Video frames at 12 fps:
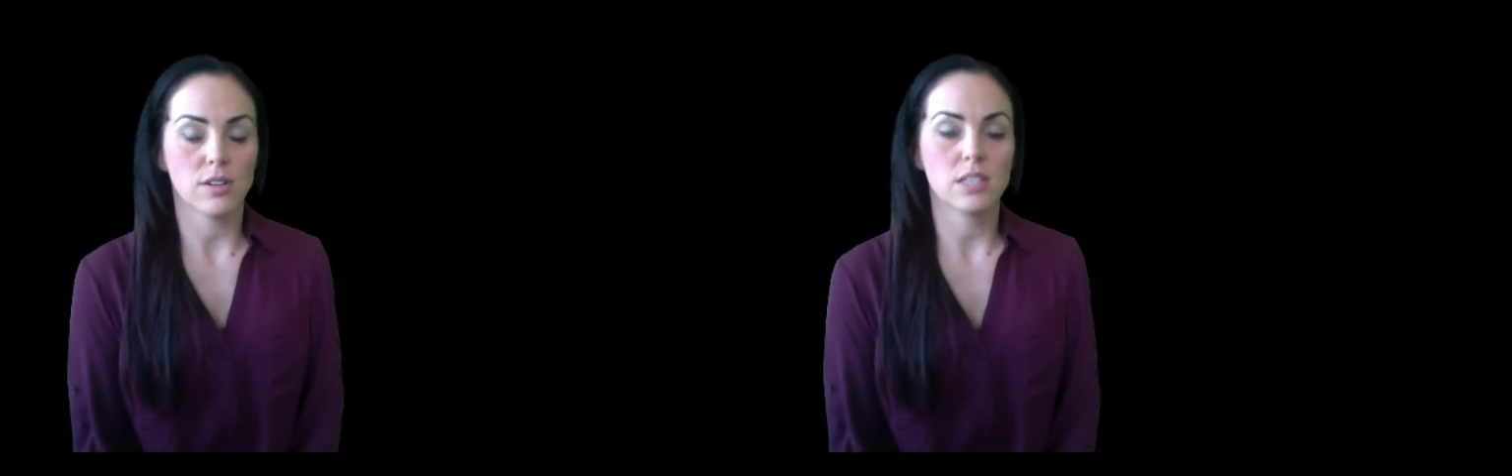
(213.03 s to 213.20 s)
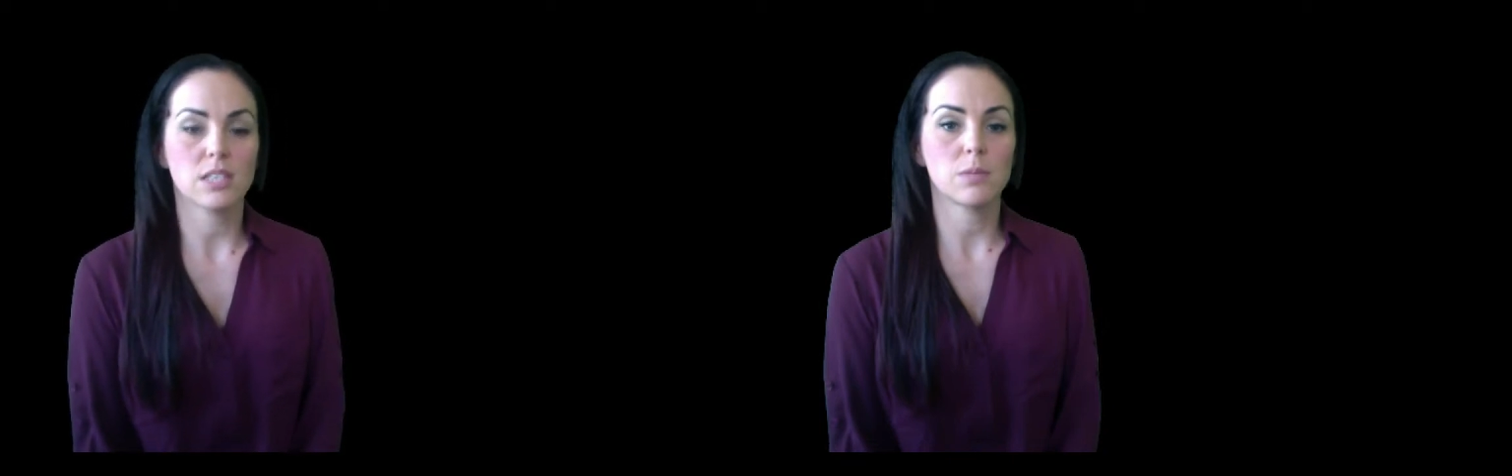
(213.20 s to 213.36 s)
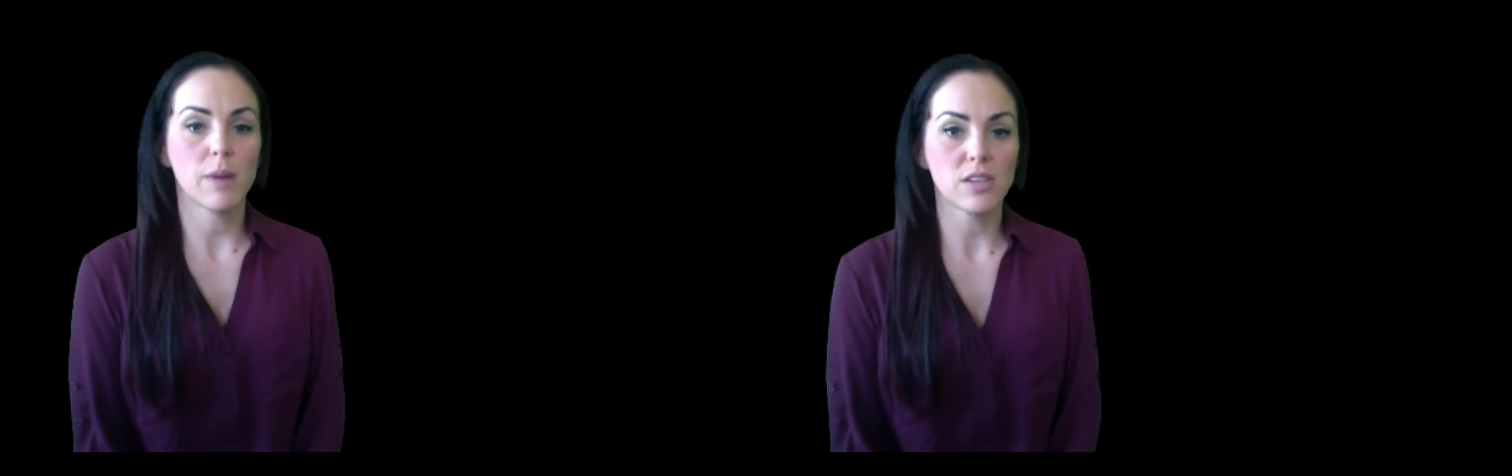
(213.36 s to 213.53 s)

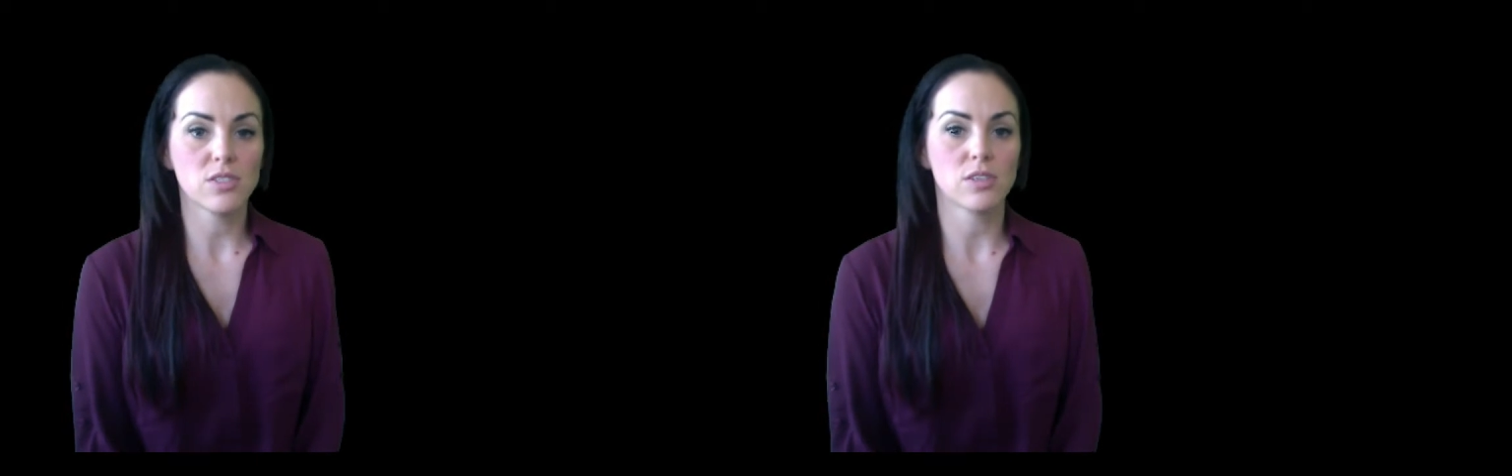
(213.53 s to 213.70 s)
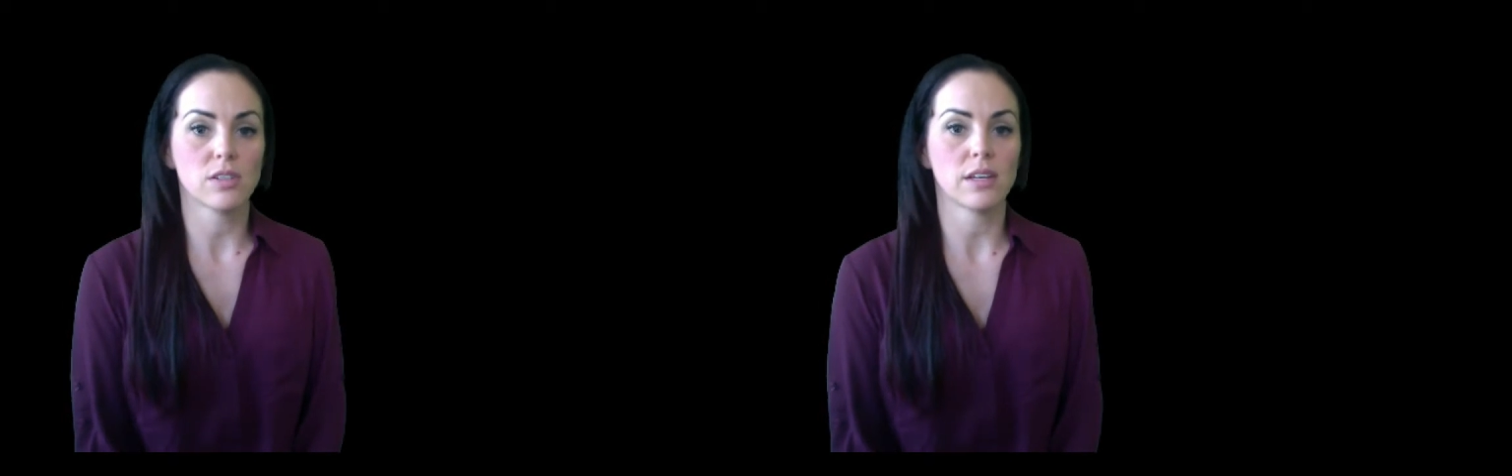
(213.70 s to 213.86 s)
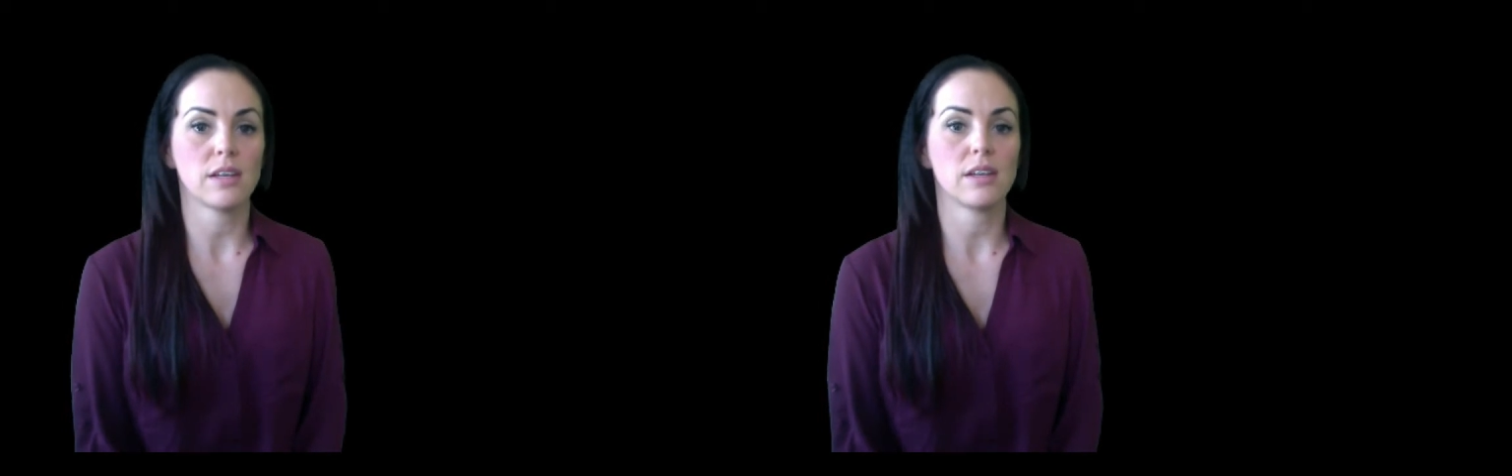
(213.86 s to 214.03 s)

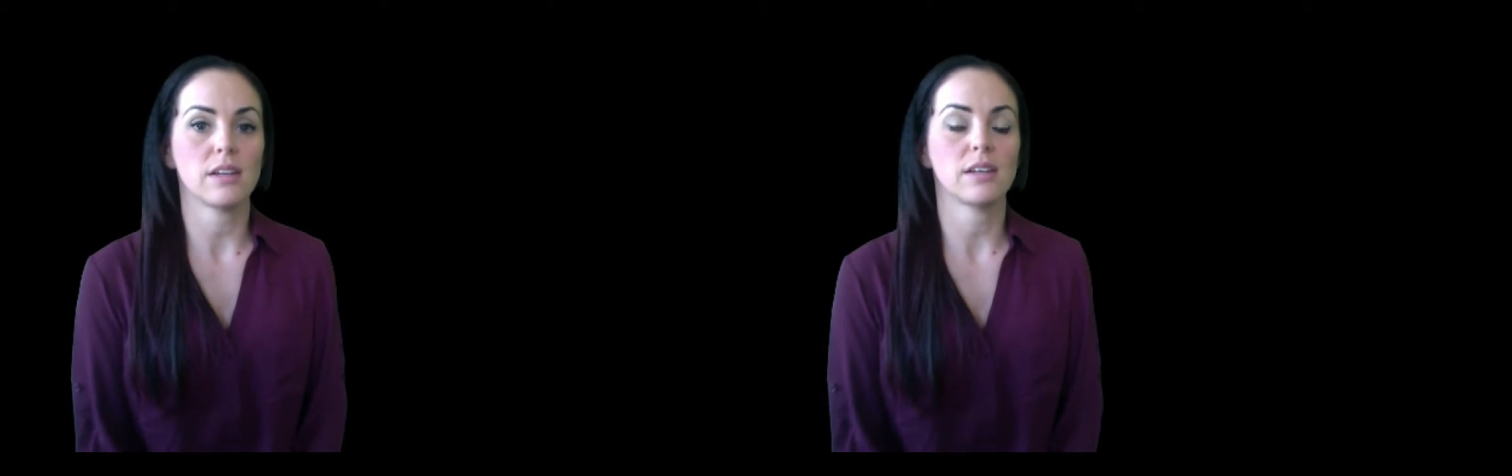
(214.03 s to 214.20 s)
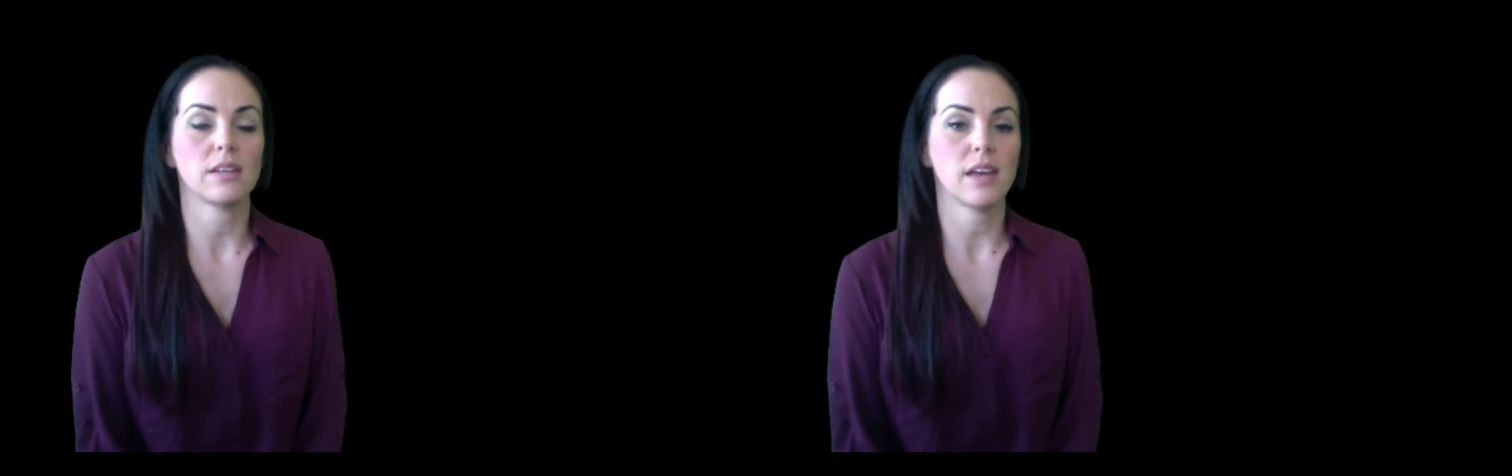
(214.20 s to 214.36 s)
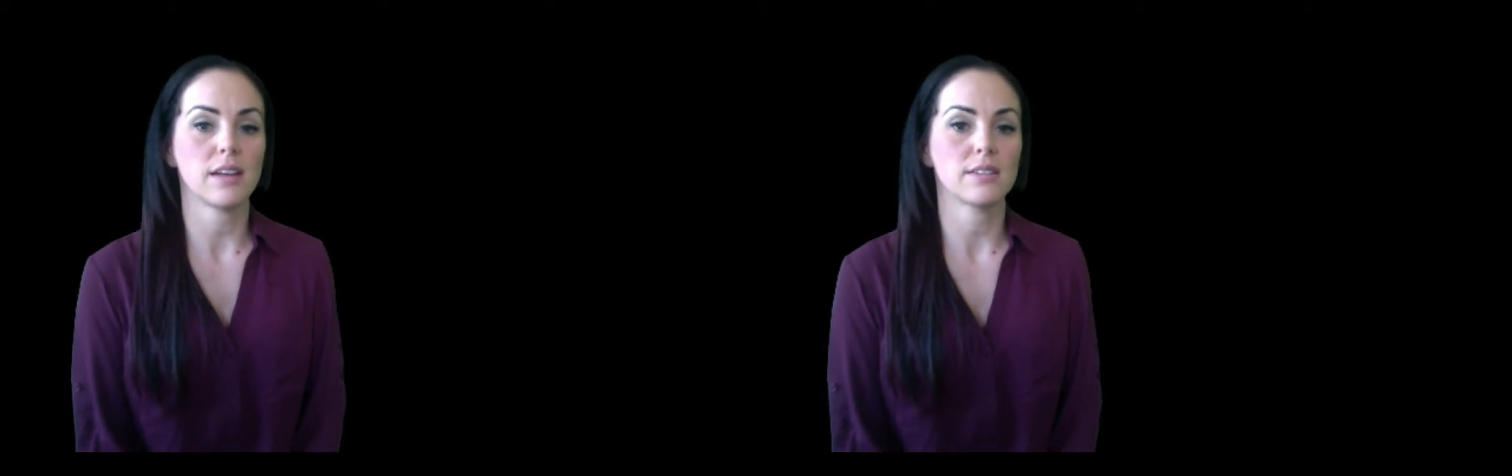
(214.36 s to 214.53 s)
especially in
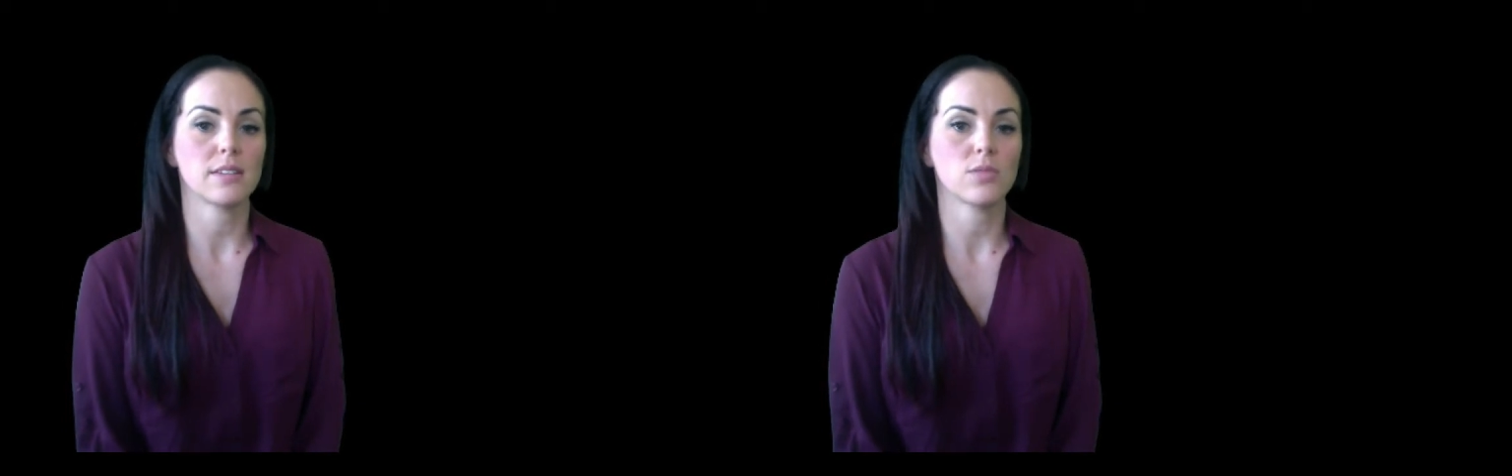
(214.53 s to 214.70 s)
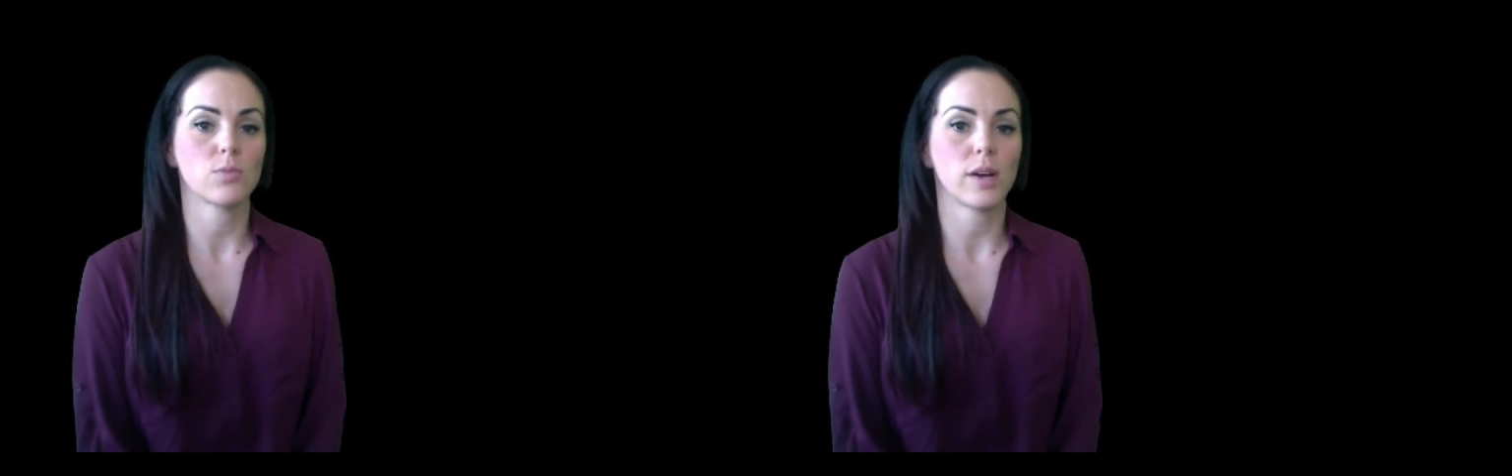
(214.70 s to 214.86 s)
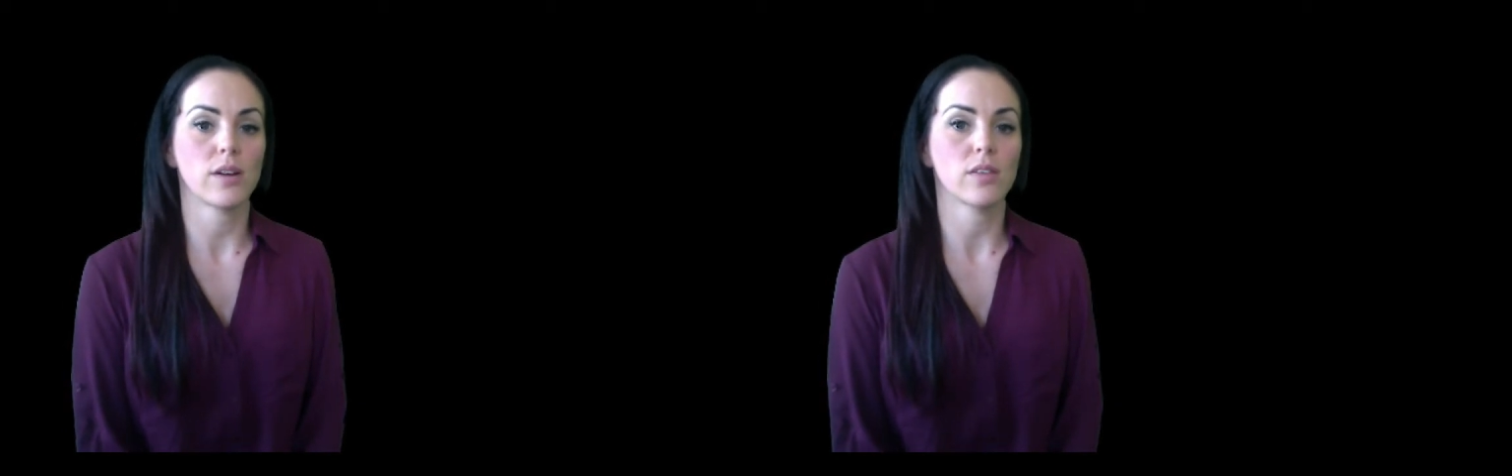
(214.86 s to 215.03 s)
cases
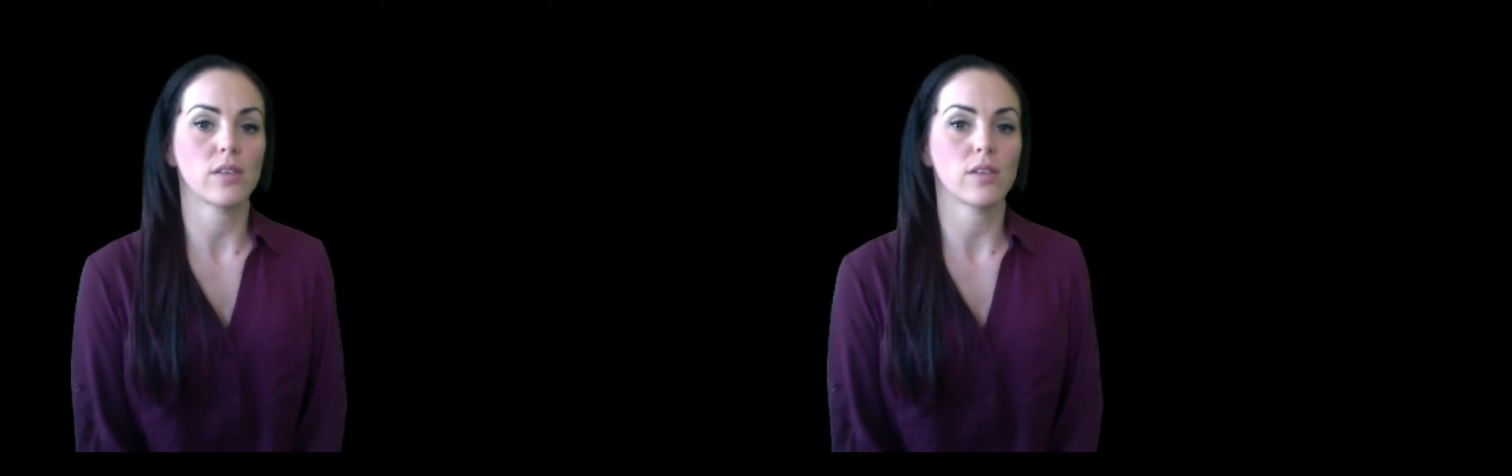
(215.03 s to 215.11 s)
where